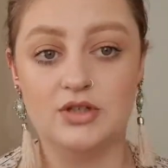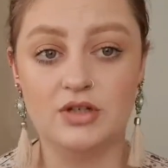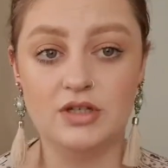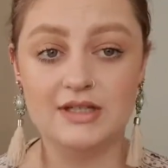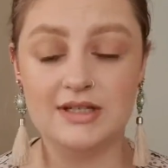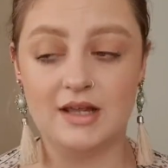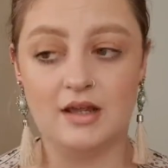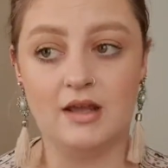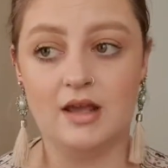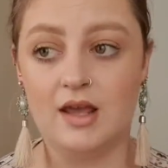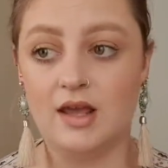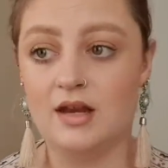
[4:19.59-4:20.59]
you can take
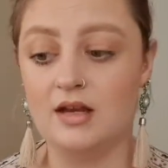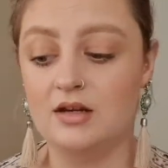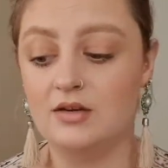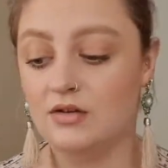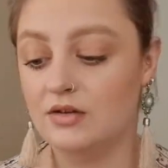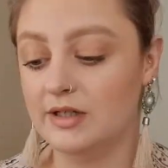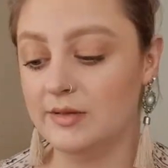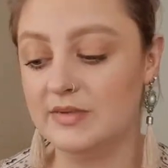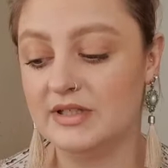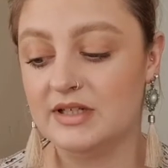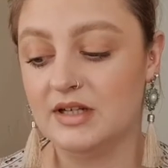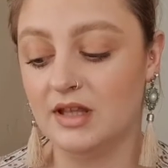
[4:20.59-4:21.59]
any nude
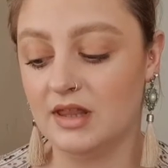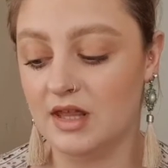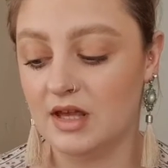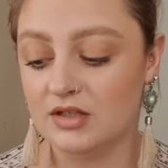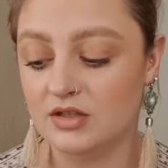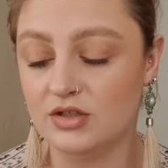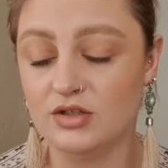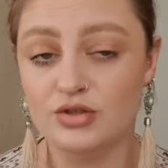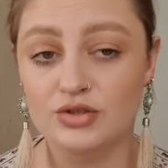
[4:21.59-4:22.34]
lipstick that